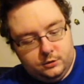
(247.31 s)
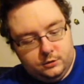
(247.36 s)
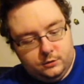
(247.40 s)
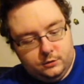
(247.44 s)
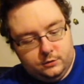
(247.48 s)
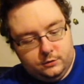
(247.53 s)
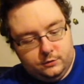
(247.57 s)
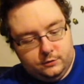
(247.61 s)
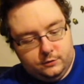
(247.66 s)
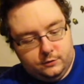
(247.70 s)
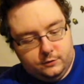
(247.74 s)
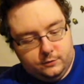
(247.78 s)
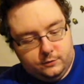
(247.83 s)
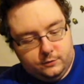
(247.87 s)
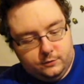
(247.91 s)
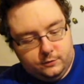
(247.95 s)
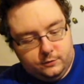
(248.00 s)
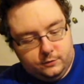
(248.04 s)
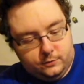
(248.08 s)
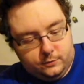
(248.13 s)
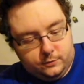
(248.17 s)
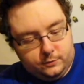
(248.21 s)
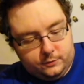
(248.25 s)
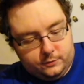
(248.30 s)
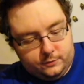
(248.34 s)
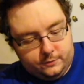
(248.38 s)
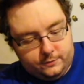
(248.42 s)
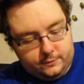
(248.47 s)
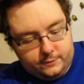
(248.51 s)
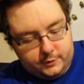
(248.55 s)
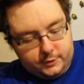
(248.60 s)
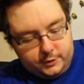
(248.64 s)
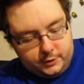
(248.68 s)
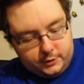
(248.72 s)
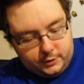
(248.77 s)
which is
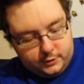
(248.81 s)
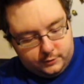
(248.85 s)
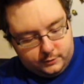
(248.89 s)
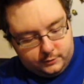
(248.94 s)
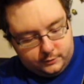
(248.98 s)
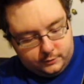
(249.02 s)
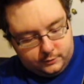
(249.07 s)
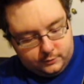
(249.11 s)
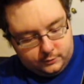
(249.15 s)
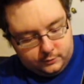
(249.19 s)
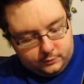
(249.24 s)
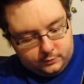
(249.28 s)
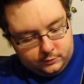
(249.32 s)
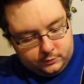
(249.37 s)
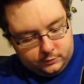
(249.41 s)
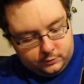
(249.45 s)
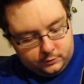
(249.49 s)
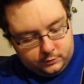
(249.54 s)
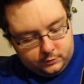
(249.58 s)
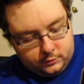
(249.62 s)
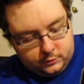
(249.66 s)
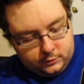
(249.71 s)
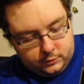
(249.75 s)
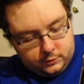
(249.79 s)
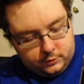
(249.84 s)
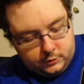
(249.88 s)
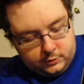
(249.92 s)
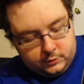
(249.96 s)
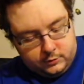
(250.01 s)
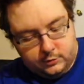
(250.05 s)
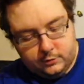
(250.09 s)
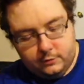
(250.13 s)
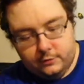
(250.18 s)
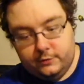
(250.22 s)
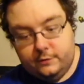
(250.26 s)
2.5,
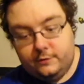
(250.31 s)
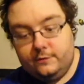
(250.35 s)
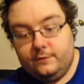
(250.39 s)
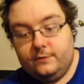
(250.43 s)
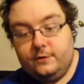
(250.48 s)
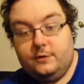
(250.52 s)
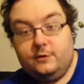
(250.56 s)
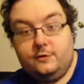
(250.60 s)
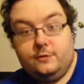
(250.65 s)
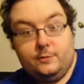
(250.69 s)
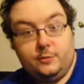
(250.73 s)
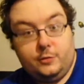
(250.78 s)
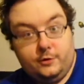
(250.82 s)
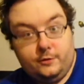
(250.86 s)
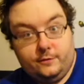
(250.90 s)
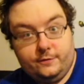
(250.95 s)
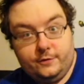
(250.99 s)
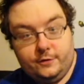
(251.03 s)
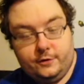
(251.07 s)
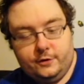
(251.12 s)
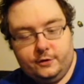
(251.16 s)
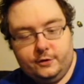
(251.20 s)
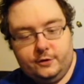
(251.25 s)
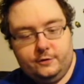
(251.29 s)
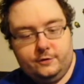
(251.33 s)
which fits perfectly.